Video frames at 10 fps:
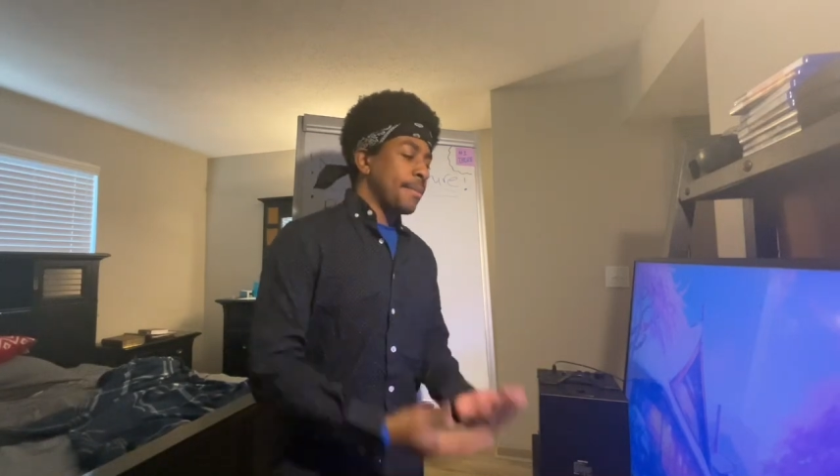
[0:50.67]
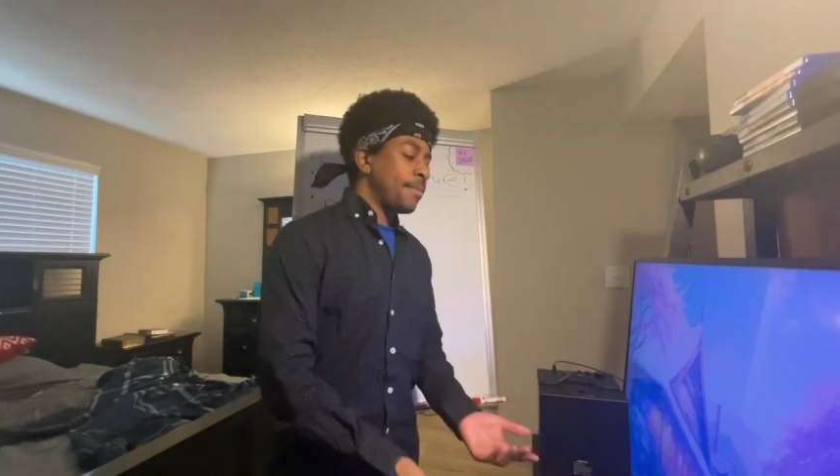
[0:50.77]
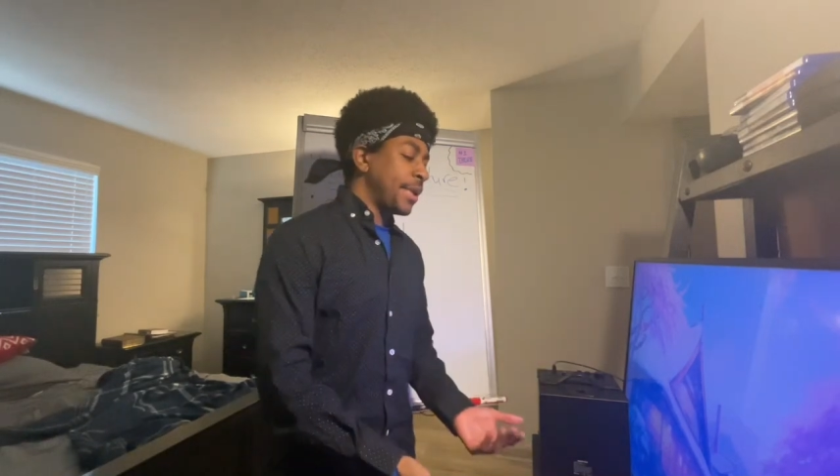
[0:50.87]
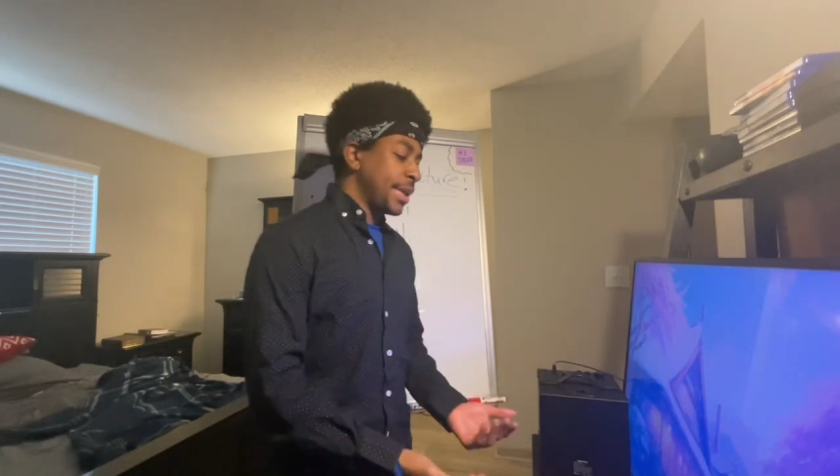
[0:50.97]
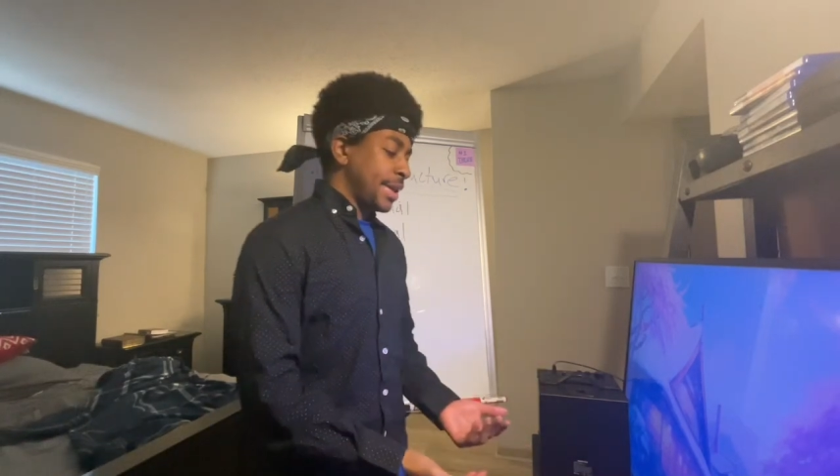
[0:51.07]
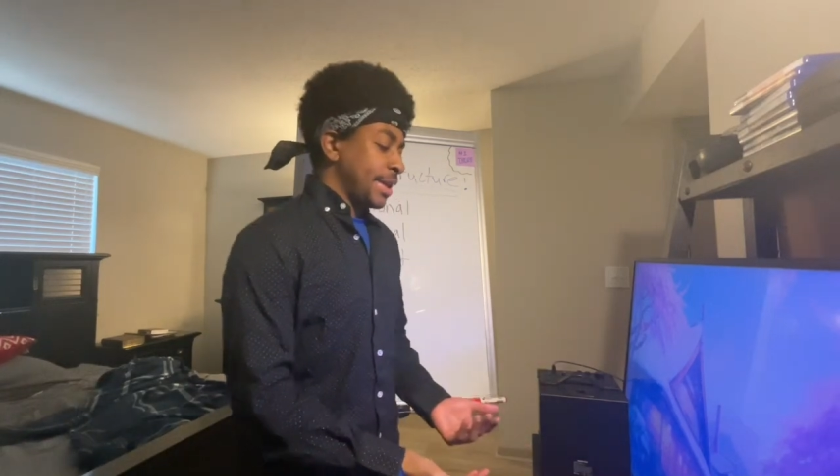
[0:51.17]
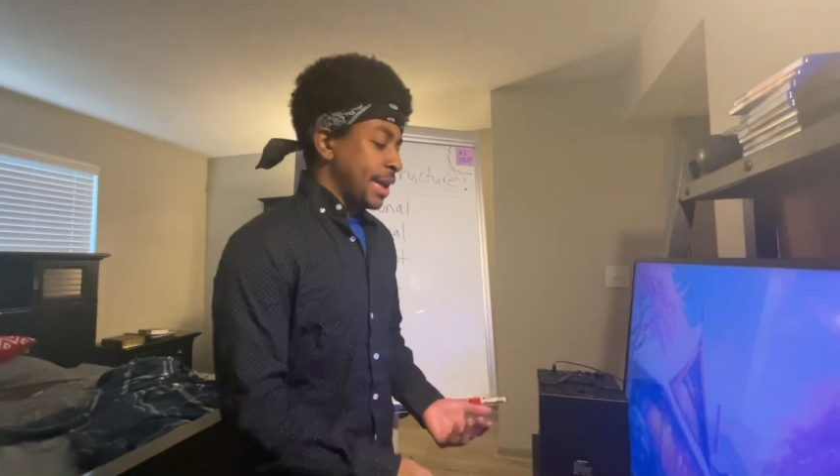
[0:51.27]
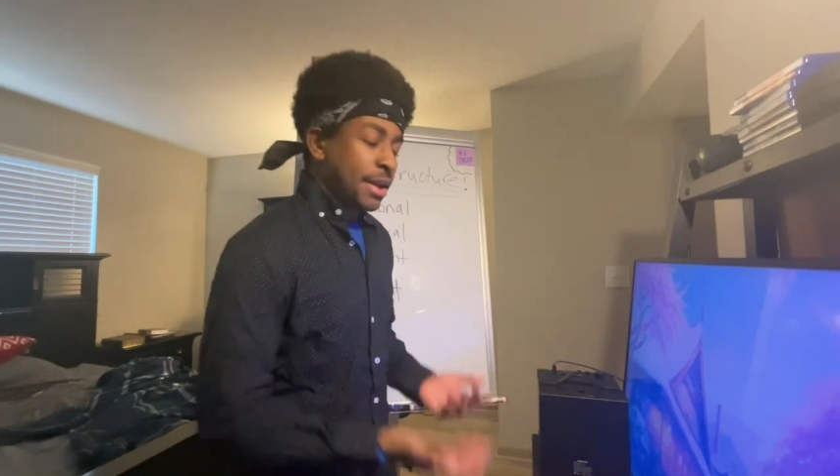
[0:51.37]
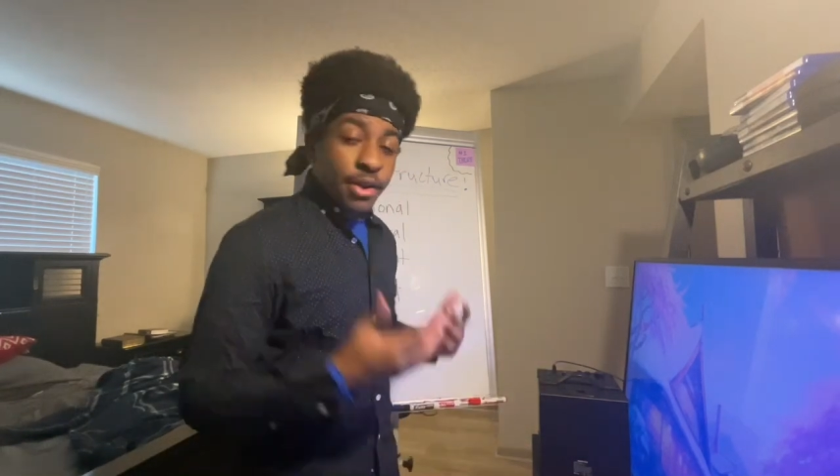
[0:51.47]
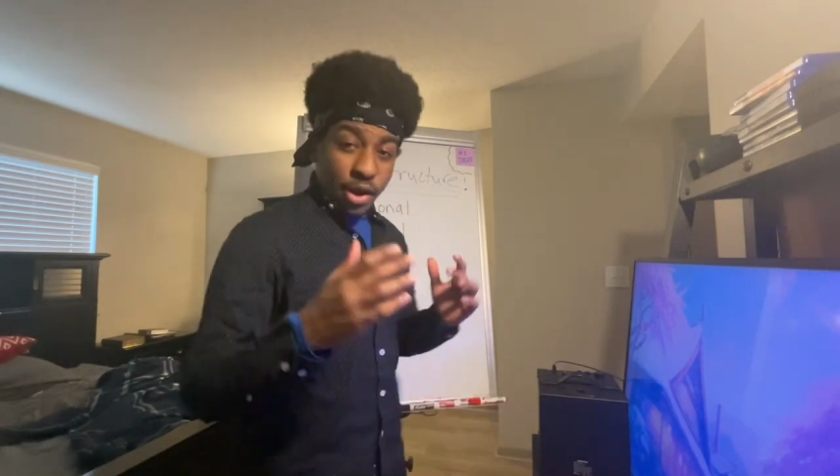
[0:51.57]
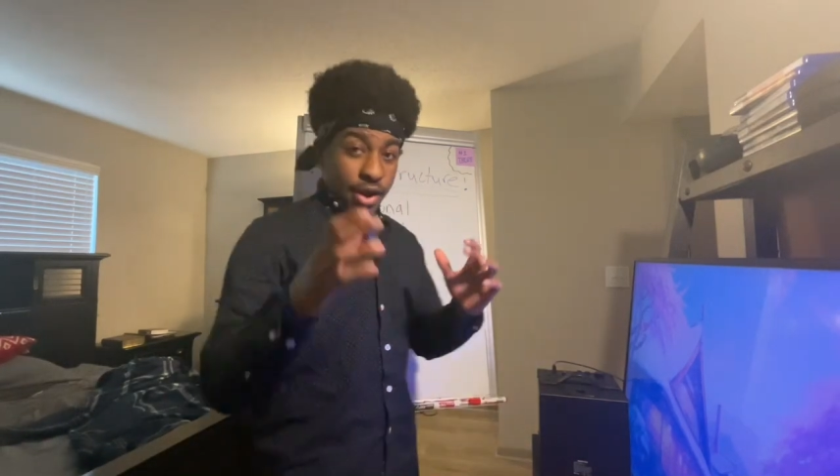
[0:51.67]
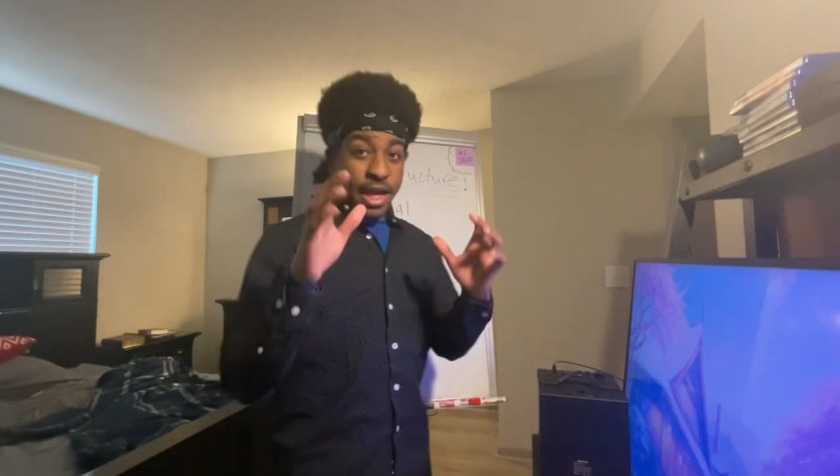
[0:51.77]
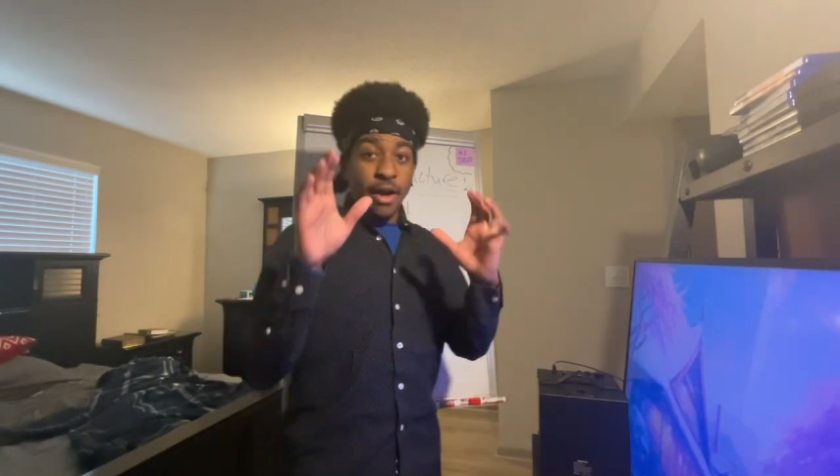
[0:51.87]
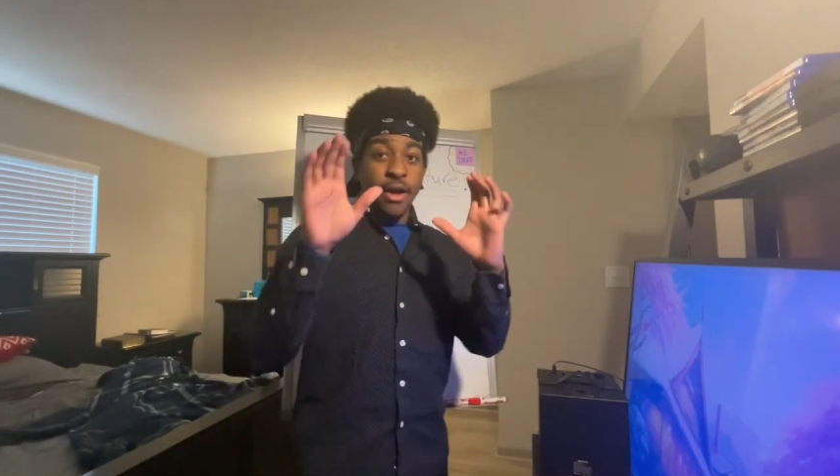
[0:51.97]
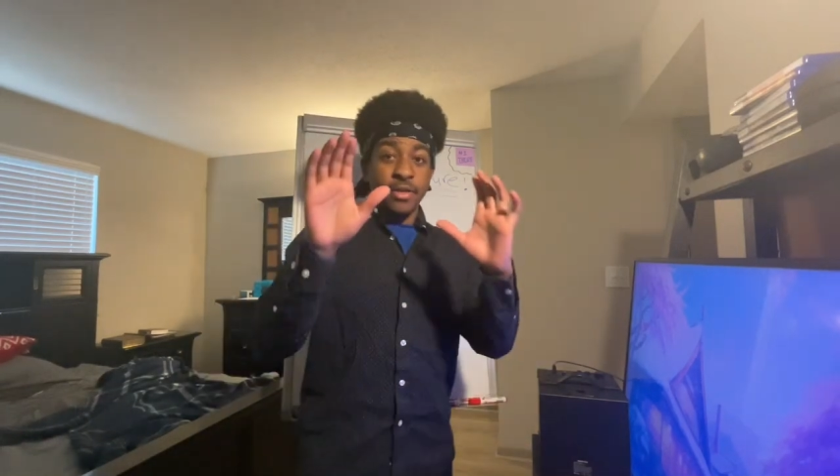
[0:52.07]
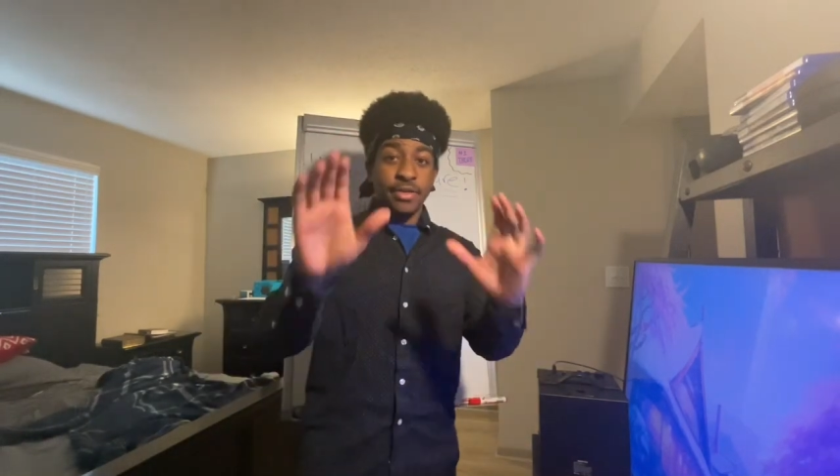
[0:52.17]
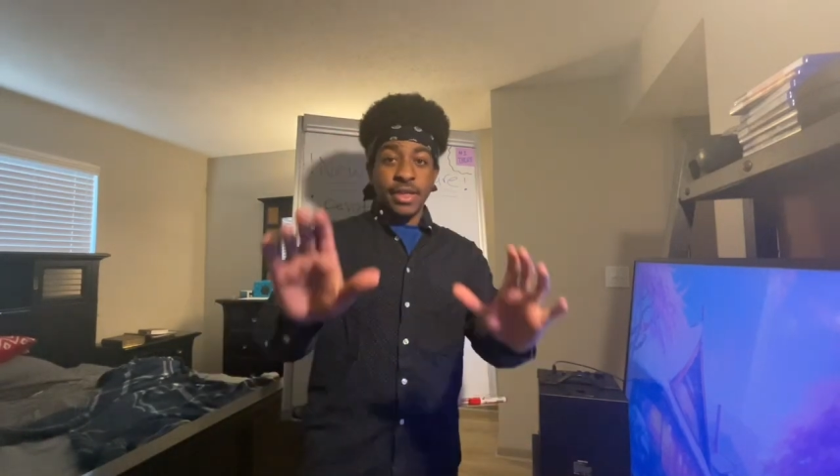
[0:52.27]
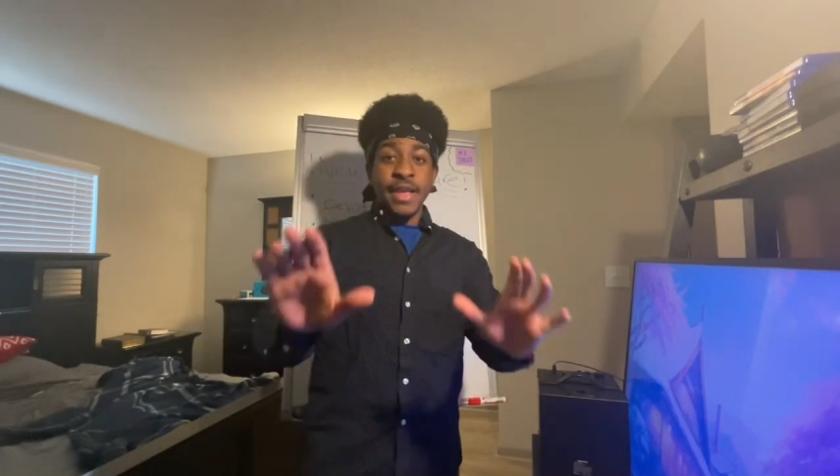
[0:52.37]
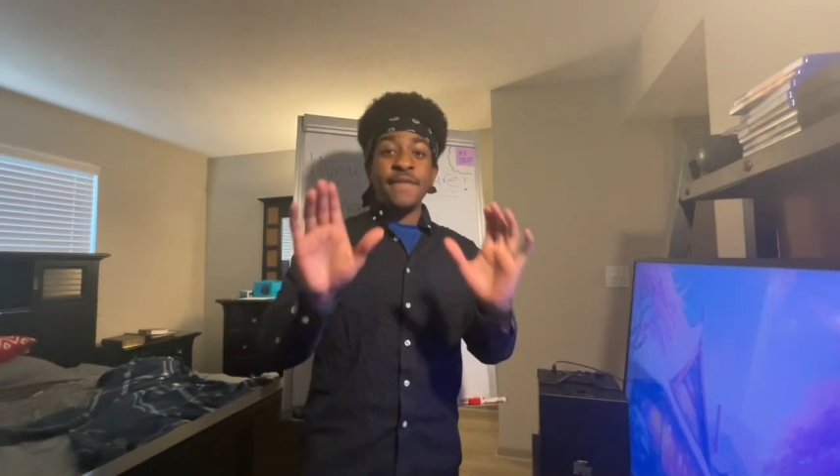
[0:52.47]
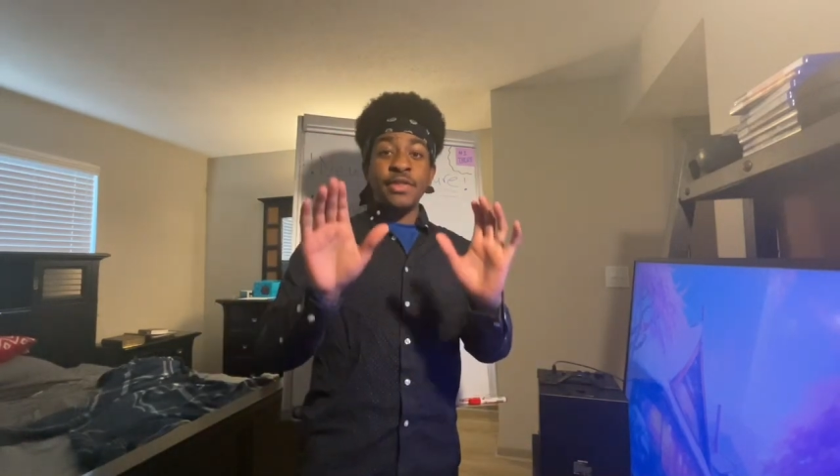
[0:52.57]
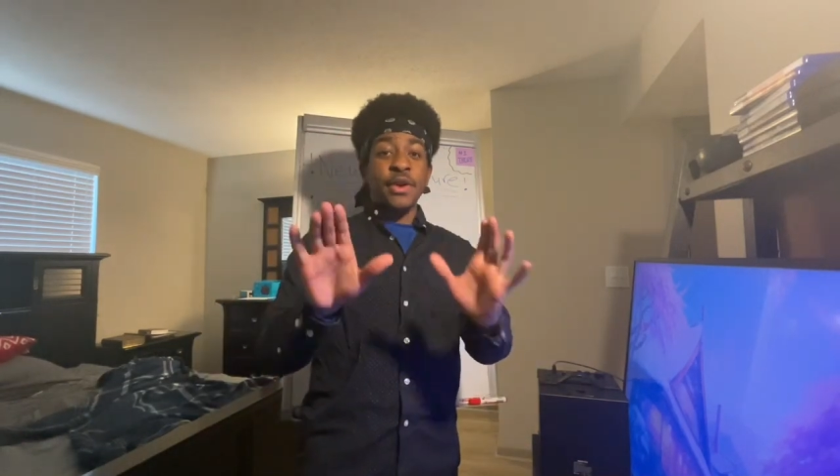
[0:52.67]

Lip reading: But, and even